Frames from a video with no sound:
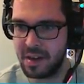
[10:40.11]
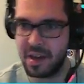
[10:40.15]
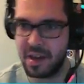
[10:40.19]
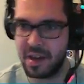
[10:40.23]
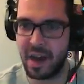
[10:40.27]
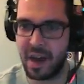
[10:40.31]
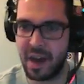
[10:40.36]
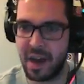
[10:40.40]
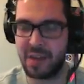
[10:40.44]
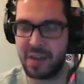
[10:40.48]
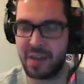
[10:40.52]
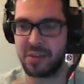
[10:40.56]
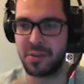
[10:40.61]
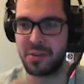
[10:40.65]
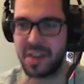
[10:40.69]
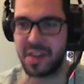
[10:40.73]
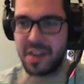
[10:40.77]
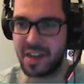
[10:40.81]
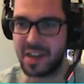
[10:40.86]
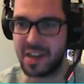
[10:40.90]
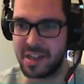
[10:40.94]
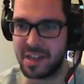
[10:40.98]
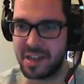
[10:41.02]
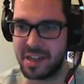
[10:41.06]
I don't think
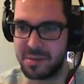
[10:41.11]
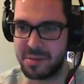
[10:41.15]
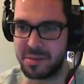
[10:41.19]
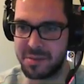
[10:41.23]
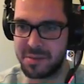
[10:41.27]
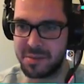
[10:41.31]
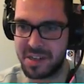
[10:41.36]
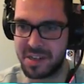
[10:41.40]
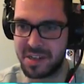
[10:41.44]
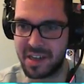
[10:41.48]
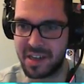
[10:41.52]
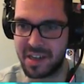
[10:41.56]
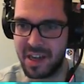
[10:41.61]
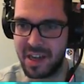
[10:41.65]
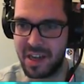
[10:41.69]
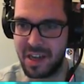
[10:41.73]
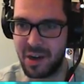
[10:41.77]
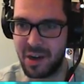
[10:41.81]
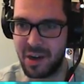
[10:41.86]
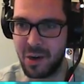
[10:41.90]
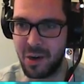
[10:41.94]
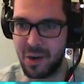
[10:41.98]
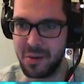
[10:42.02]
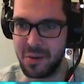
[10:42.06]
an Ice Beam's gonna
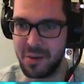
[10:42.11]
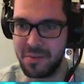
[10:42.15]
KO.